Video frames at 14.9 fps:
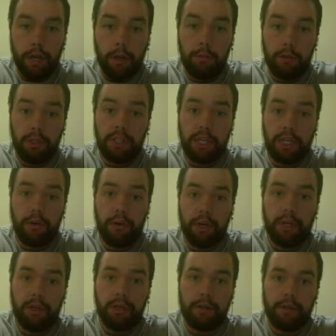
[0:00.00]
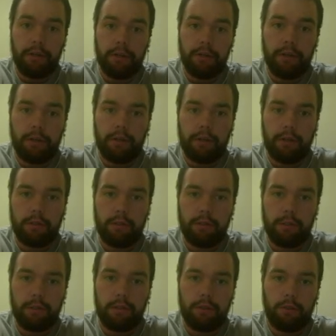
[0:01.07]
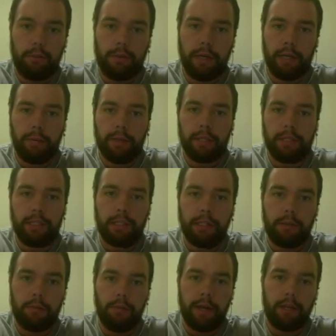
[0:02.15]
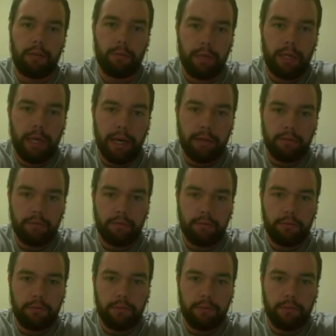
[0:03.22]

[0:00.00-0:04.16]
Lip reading: generator to pick my team randomly out of...